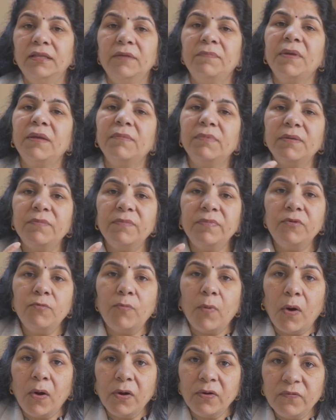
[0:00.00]
the baby
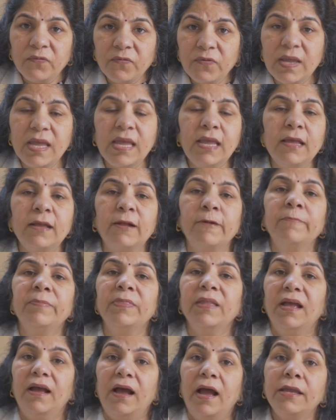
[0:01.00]
born weak,
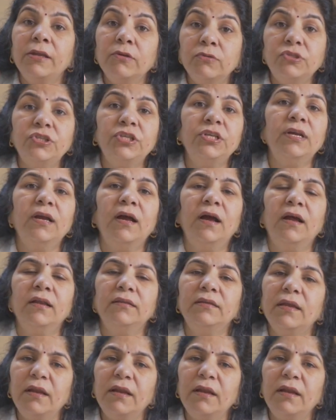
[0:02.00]
IUGR.